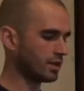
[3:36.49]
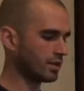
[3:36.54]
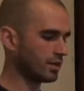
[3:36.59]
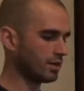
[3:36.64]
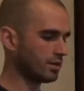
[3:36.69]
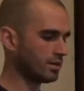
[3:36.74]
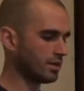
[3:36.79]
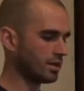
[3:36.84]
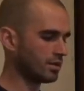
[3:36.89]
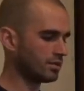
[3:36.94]

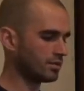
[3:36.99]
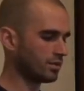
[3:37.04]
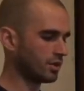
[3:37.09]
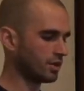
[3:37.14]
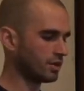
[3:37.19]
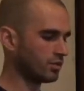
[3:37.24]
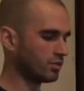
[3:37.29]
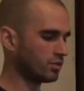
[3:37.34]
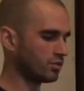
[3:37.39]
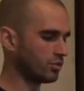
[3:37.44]
ingredients
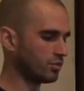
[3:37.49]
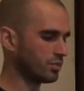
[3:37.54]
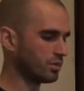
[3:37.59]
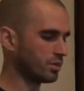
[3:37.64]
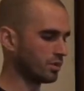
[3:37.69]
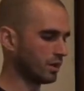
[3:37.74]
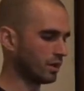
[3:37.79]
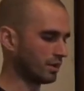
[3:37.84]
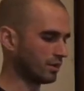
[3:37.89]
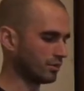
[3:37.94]
for the soup
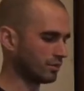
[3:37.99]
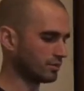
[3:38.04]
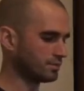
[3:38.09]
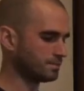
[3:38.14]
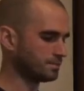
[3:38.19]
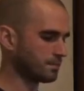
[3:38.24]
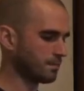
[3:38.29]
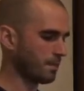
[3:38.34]
greens.